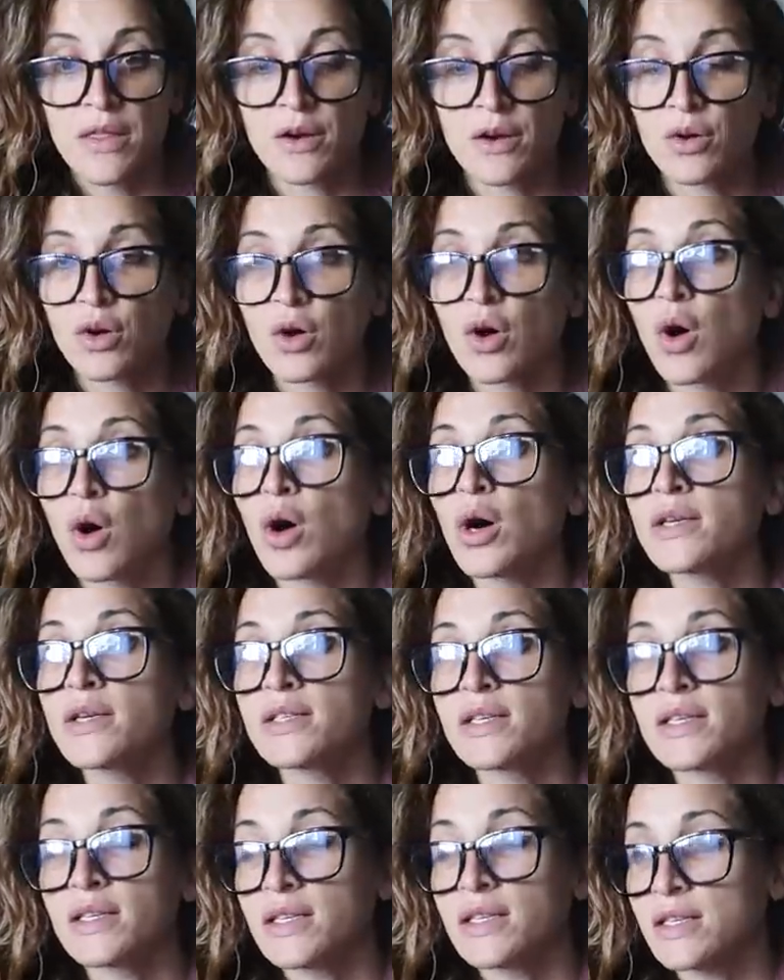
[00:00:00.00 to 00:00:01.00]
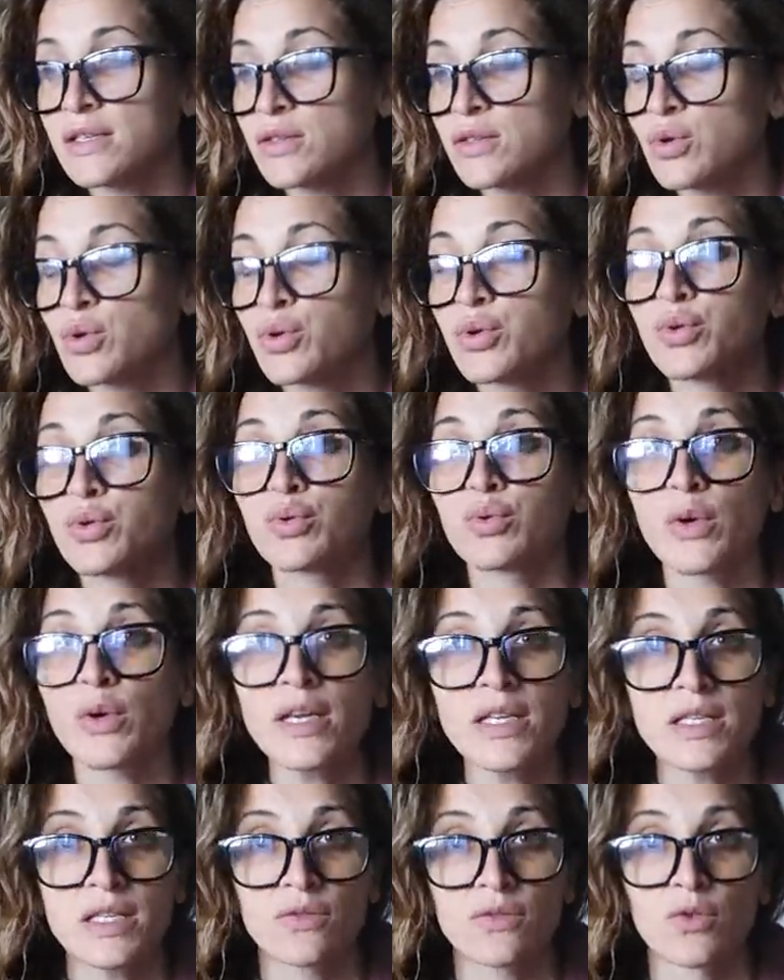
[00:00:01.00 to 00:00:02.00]
that are causing these
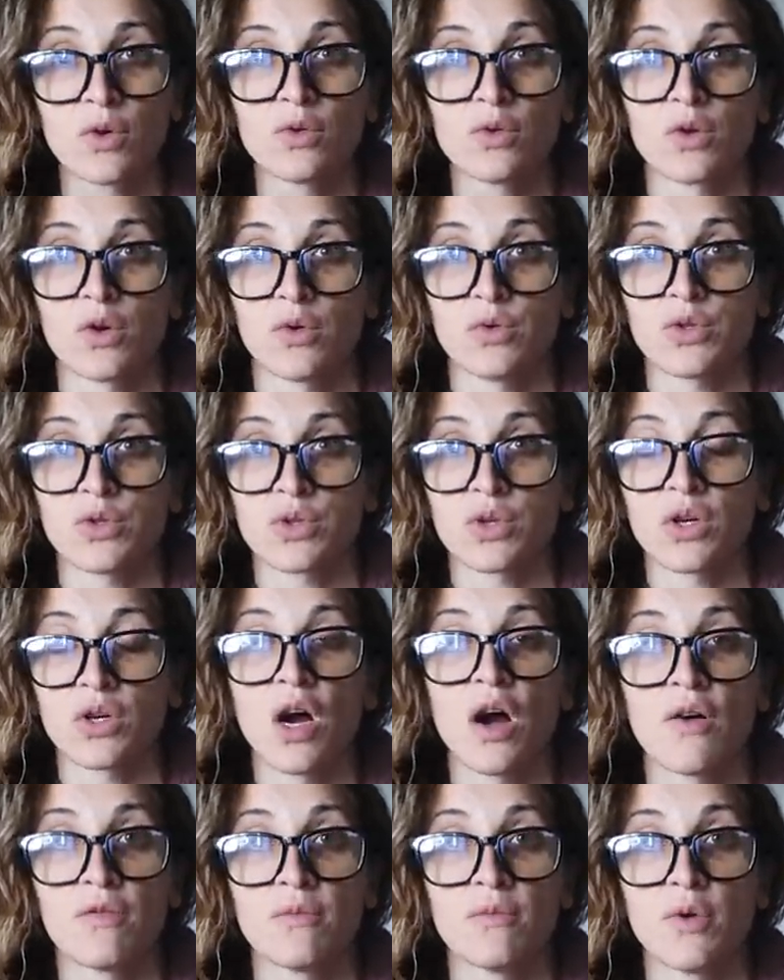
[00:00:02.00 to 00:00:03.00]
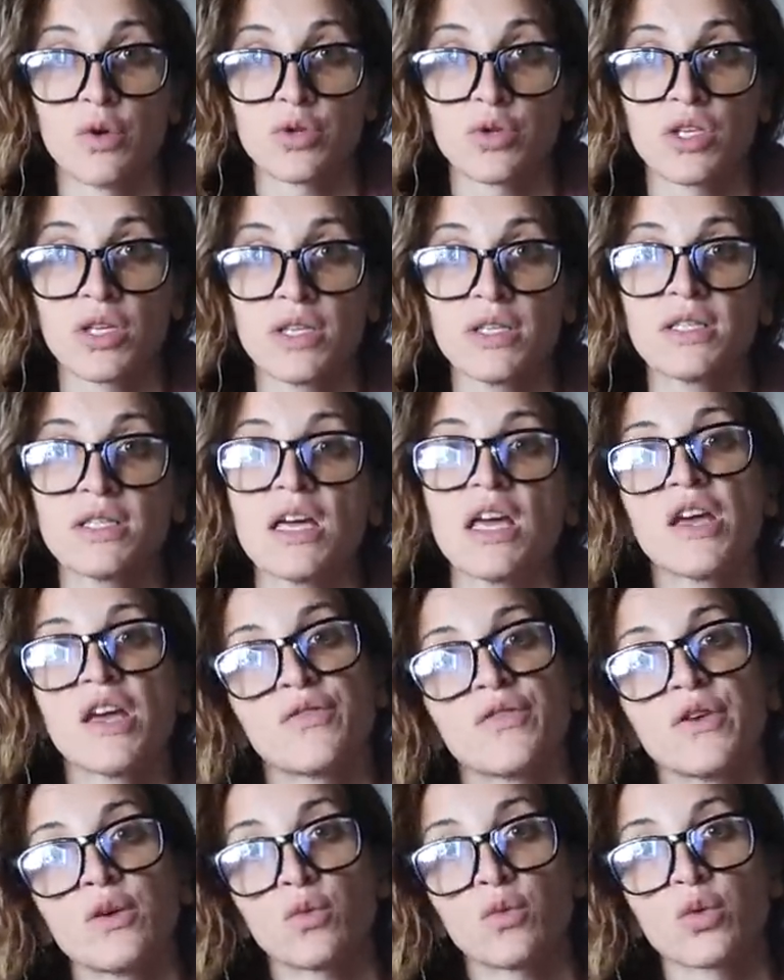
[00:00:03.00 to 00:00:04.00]
crazy roller coaster of emotions
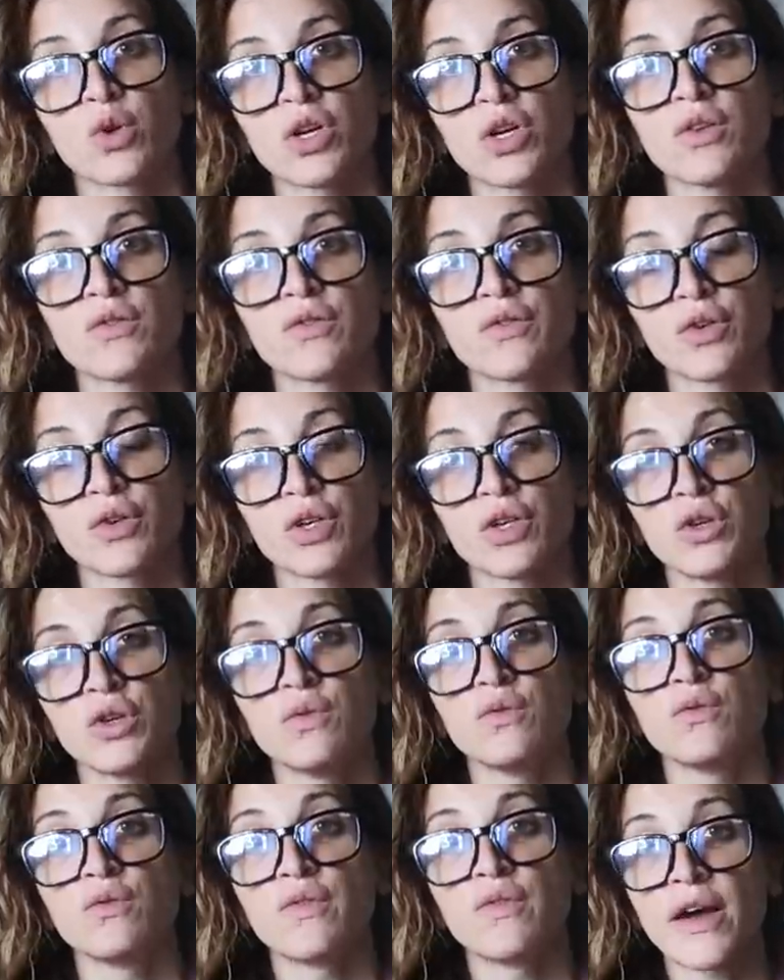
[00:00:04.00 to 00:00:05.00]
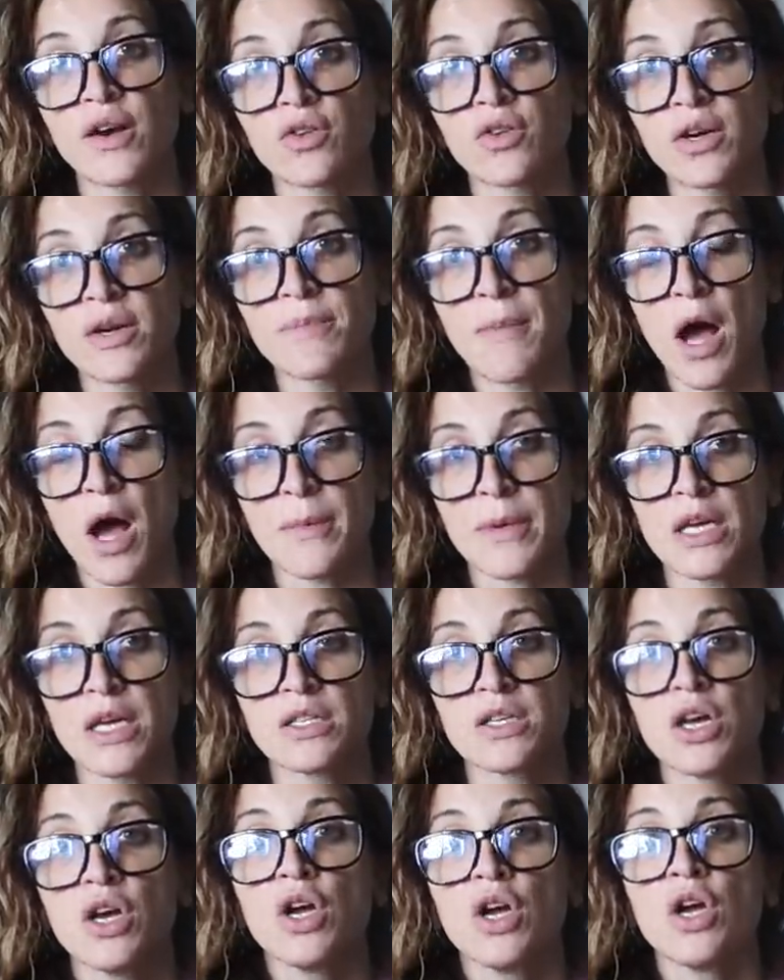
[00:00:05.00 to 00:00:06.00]
if it weren't for you veteran
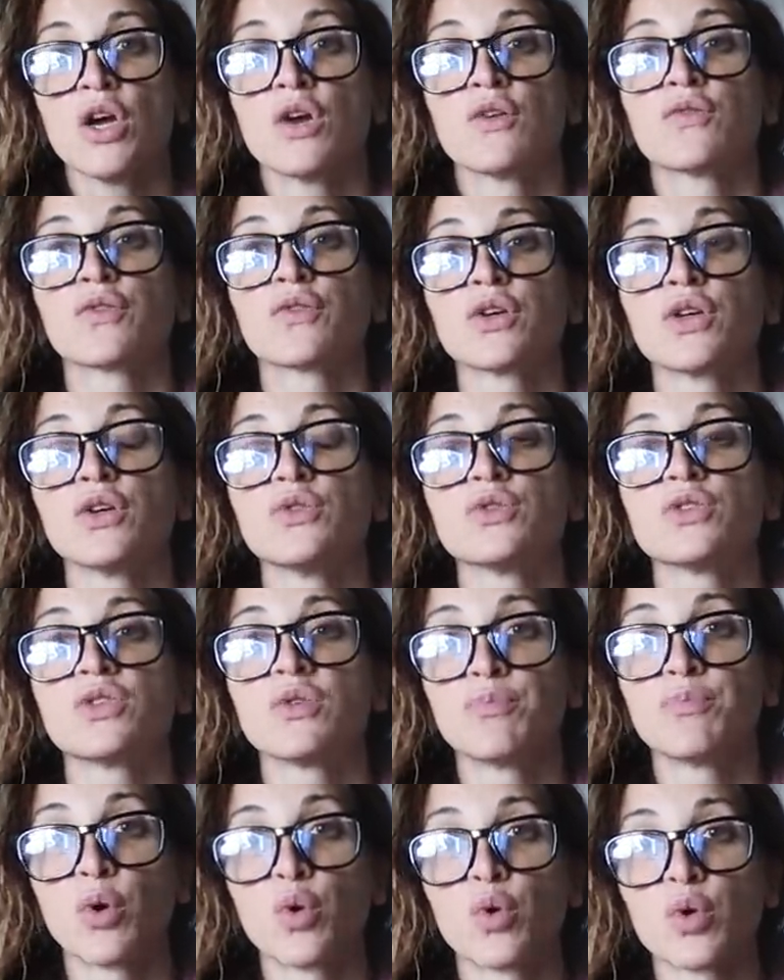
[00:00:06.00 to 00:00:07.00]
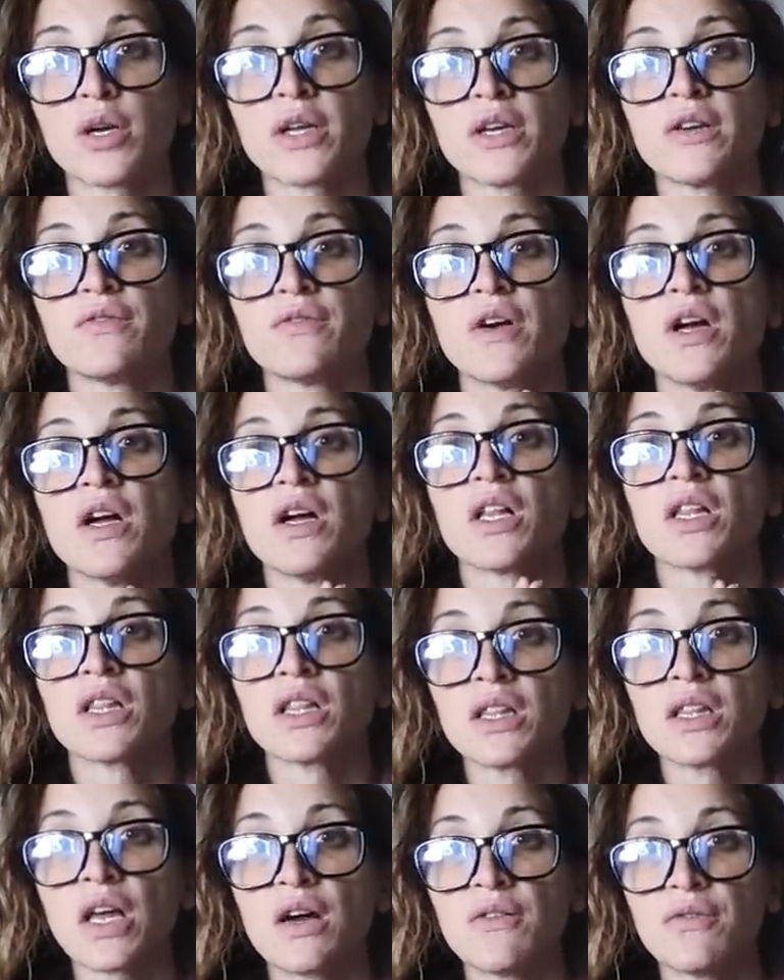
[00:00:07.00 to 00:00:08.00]
mommies, for you supportive,
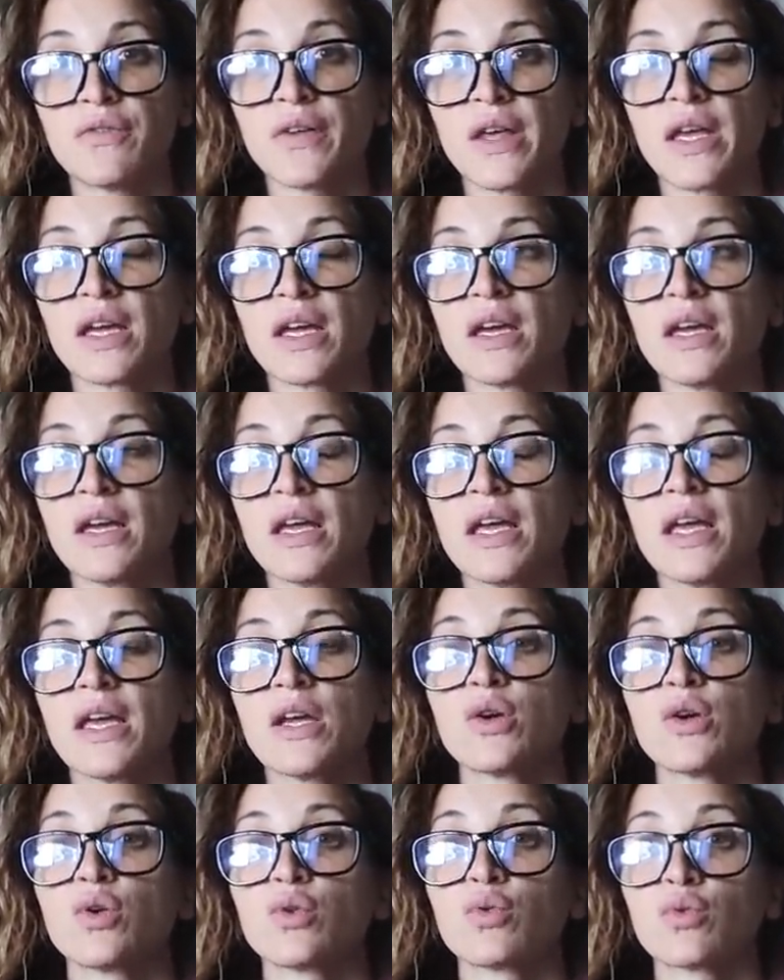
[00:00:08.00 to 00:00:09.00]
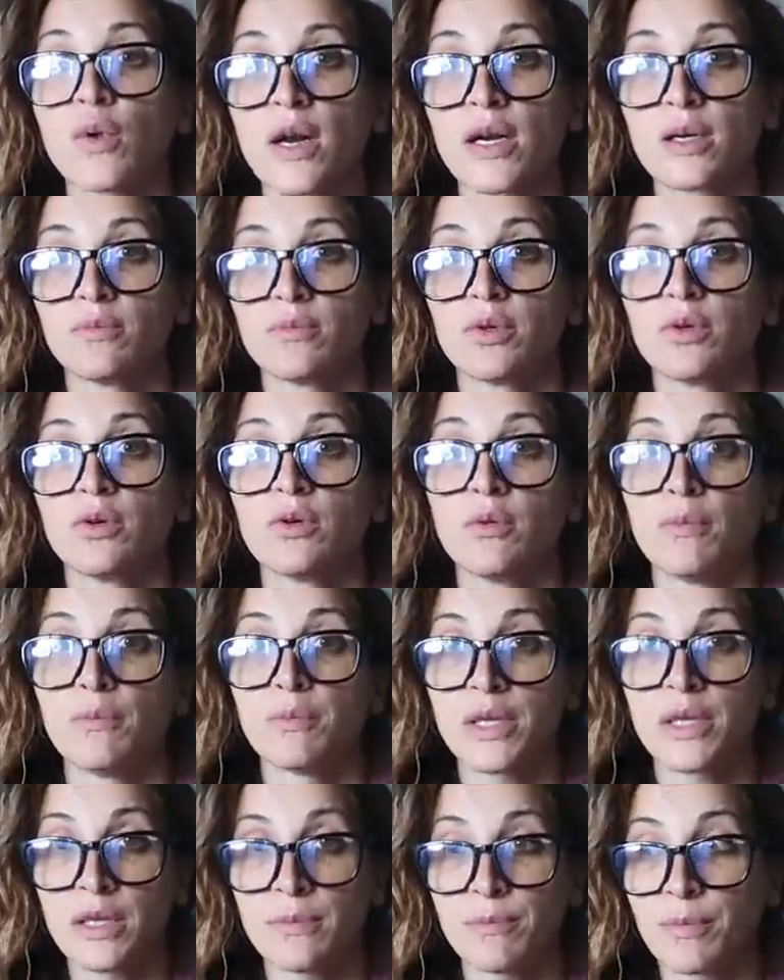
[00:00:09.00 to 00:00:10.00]
loving, incredible
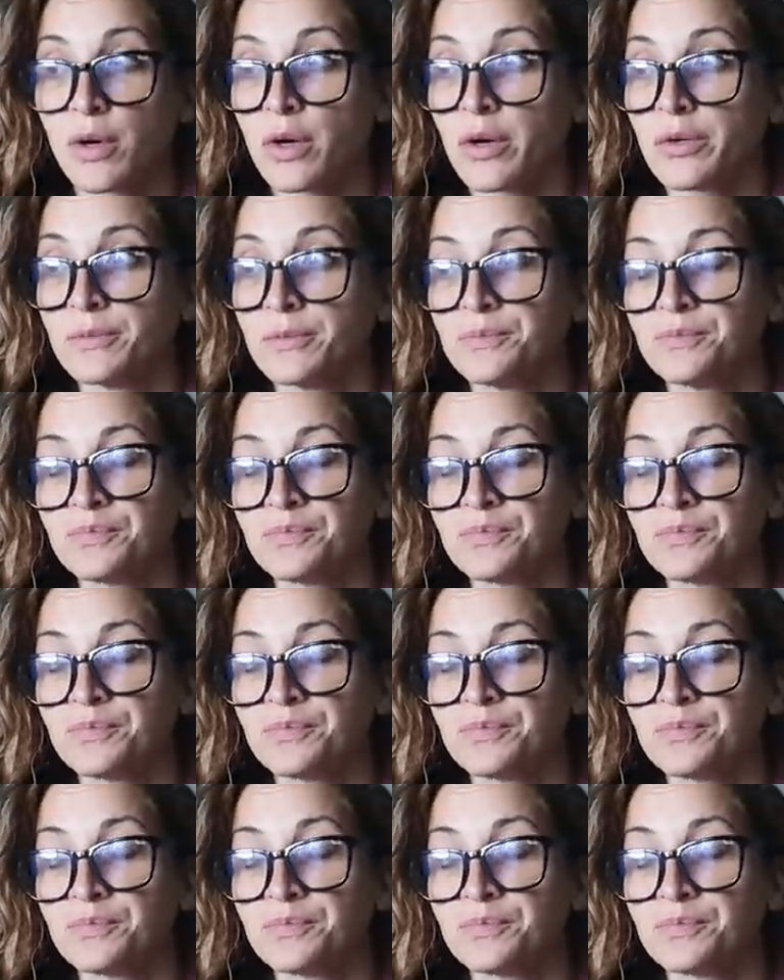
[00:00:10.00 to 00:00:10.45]
people.